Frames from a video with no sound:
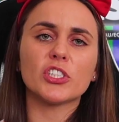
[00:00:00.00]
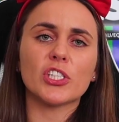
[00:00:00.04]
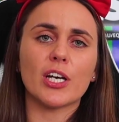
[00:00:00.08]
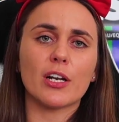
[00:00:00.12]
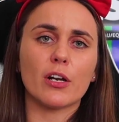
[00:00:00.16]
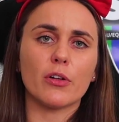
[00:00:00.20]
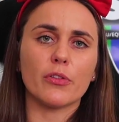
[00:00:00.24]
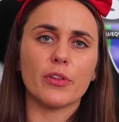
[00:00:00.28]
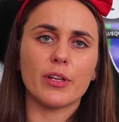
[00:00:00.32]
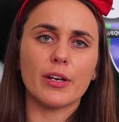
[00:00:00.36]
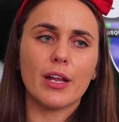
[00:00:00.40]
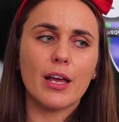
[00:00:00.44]

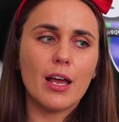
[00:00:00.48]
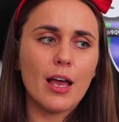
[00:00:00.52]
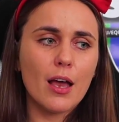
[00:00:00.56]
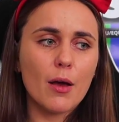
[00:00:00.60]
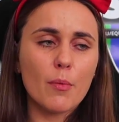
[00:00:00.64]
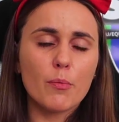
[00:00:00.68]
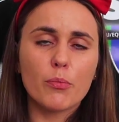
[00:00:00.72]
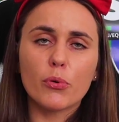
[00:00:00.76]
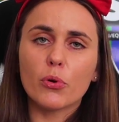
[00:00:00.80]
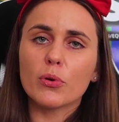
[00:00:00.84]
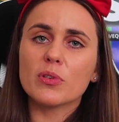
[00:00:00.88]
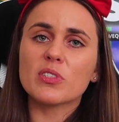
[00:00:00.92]
channel that
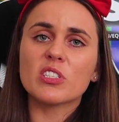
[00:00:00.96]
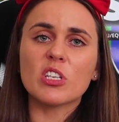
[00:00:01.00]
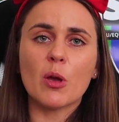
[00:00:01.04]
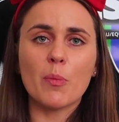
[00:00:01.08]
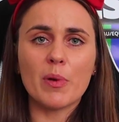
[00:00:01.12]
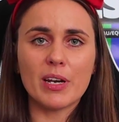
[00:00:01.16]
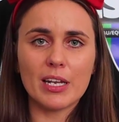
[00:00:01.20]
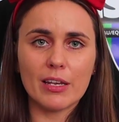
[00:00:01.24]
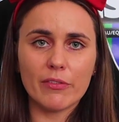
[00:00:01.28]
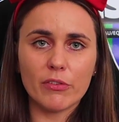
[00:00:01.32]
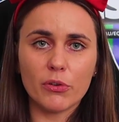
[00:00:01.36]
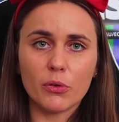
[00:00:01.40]
brought so
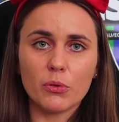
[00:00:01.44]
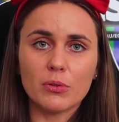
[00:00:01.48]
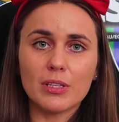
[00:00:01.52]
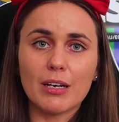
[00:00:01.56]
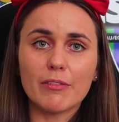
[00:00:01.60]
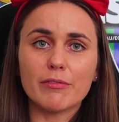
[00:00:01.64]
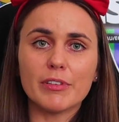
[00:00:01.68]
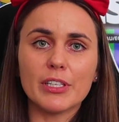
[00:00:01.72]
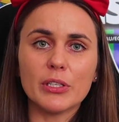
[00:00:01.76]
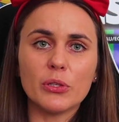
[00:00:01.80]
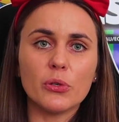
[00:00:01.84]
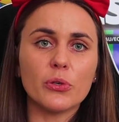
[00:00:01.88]
many of you
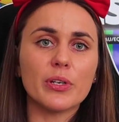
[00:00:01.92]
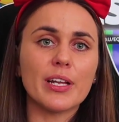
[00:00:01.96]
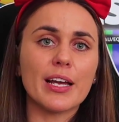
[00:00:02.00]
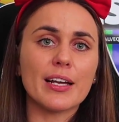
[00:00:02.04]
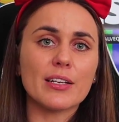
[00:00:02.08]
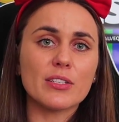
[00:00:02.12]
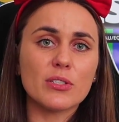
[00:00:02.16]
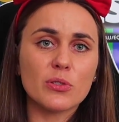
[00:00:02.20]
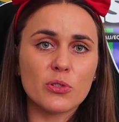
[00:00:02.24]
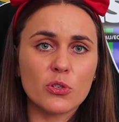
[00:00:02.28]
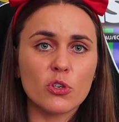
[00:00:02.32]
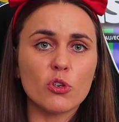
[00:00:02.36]
lovely good
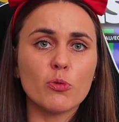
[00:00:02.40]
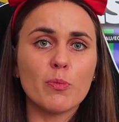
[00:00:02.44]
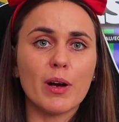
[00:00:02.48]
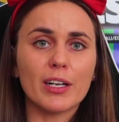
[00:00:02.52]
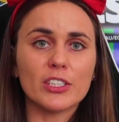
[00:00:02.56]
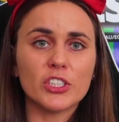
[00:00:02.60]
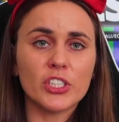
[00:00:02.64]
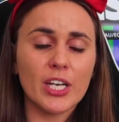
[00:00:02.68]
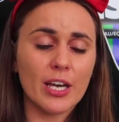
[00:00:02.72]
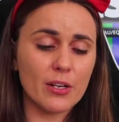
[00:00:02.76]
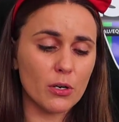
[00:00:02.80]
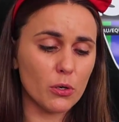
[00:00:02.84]
eggs to
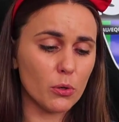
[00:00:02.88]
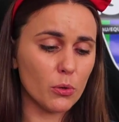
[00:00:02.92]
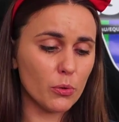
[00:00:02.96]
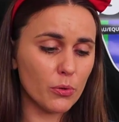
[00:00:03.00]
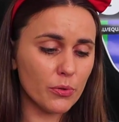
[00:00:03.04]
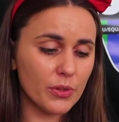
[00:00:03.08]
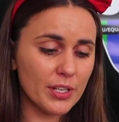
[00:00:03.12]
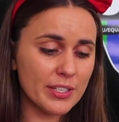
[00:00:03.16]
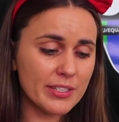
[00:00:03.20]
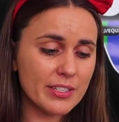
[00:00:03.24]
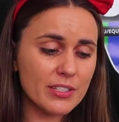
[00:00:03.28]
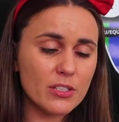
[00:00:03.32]
my
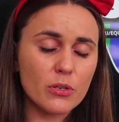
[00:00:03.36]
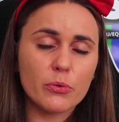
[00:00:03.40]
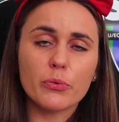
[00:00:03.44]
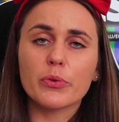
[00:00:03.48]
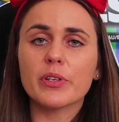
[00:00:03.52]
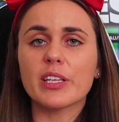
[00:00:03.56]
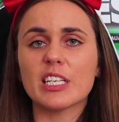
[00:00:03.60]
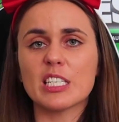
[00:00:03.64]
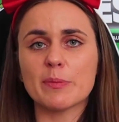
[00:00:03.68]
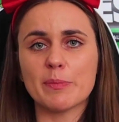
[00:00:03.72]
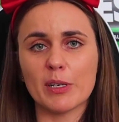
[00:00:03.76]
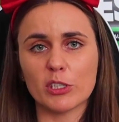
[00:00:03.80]
channel. This is a
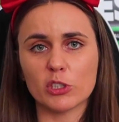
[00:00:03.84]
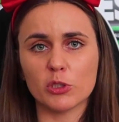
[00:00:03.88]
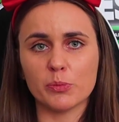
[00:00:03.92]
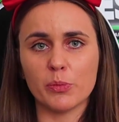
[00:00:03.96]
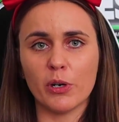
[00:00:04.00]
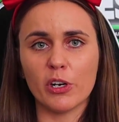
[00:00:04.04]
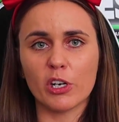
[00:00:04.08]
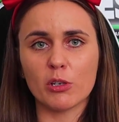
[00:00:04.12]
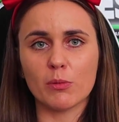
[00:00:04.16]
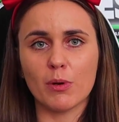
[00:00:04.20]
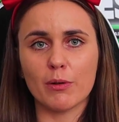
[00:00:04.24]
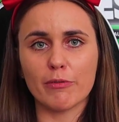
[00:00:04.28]
really special
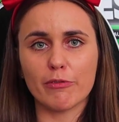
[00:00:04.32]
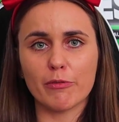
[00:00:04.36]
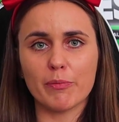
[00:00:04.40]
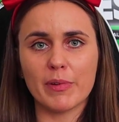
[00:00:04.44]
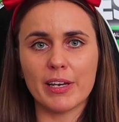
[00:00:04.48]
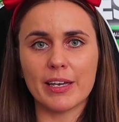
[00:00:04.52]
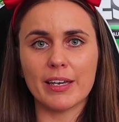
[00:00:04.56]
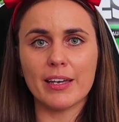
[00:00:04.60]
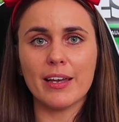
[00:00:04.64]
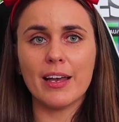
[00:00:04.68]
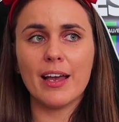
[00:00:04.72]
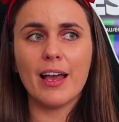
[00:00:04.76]
Pokemon for
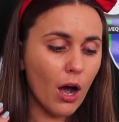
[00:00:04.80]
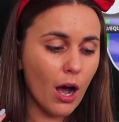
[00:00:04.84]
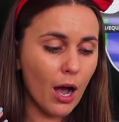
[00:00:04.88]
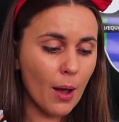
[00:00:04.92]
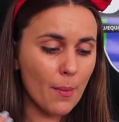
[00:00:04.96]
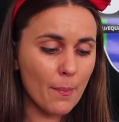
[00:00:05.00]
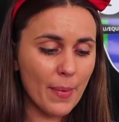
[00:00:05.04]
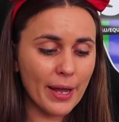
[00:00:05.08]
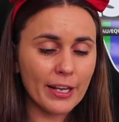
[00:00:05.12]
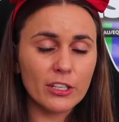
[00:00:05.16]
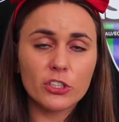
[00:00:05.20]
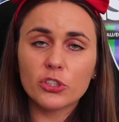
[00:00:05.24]
me.
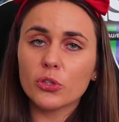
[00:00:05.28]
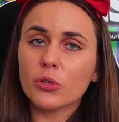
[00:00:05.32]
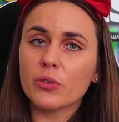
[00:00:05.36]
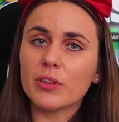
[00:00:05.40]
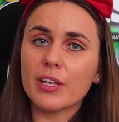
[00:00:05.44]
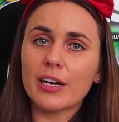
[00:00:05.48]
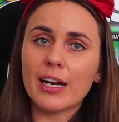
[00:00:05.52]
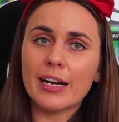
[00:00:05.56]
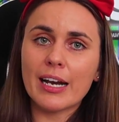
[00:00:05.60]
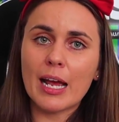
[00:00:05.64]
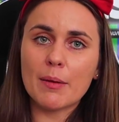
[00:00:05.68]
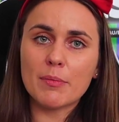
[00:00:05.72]
I made sure
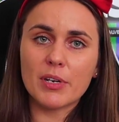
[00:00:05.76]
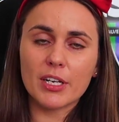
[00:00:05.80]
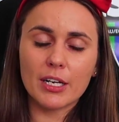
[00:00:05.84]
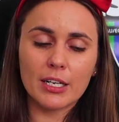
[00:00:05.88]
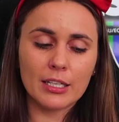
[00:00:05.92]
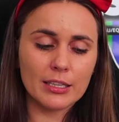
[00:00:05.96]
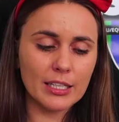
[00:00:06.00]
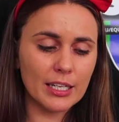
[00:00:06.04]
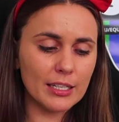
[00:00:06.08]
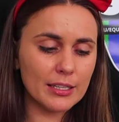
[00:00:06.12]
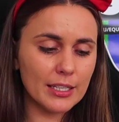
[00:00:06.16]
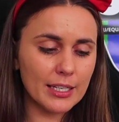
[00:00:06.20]
that I named it
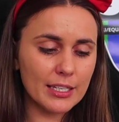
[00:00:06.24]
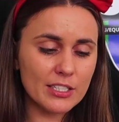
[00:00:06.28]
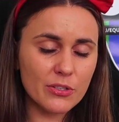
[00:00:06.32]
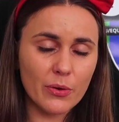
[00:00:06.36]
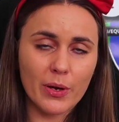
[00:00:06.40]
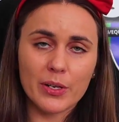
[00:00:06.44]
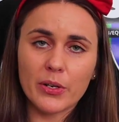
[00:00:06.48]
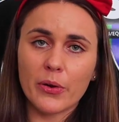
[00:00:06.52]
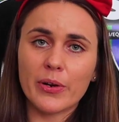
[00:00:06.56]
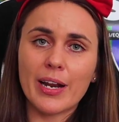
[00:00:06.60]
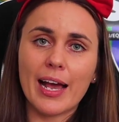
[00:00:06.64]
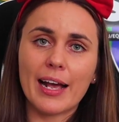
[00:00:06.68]
clearly
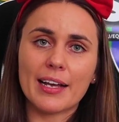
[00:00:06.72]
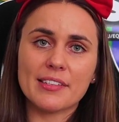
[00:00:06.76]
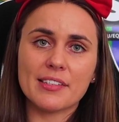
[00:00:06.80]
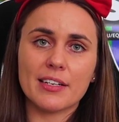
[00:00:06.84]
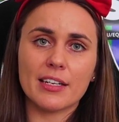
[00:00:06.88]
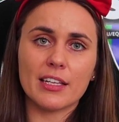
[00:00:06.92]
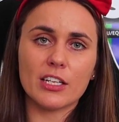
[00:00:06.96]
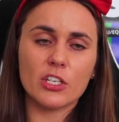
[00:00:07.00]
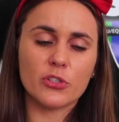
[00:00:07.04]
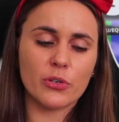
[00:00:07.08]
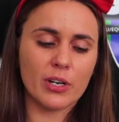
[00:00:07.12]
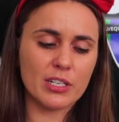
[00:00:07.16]
so I don't
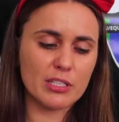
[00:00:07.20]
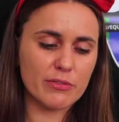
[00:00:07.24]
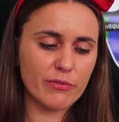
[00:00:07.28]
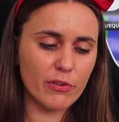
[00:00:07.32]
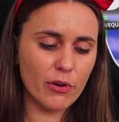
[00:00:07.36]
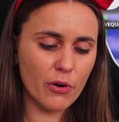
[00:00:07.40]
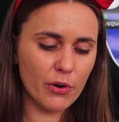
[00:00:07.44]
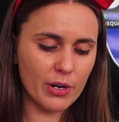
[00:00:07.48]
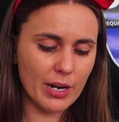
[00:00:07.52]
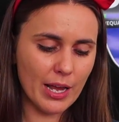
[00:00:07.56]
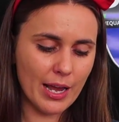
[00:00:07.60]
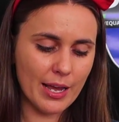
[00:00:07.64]
accidentally
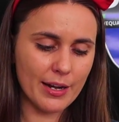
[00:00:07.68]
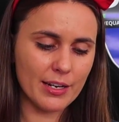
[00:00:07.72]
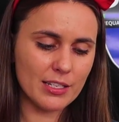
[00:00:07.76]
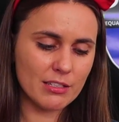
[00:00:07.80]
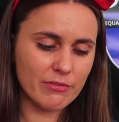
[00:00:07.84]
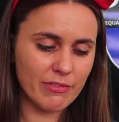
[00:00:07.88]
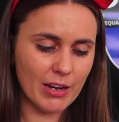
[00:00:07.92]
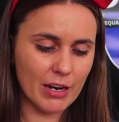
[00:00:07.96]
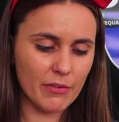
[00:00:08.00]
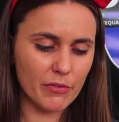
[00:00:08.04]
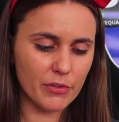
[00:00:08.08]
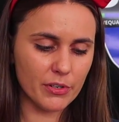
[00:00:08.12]
transfer it, and
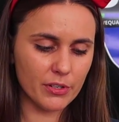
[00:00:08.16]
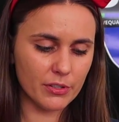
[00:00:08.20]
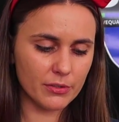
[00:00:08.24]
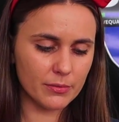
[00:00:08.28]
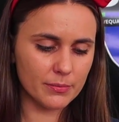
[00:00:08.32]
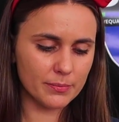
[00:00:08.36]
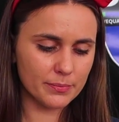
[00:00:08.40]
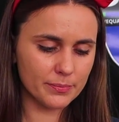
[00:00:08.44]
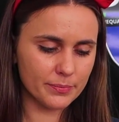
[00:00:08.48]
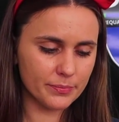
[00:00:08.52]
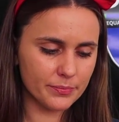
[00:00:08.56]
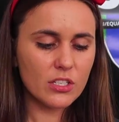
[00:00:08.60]
it's favorited.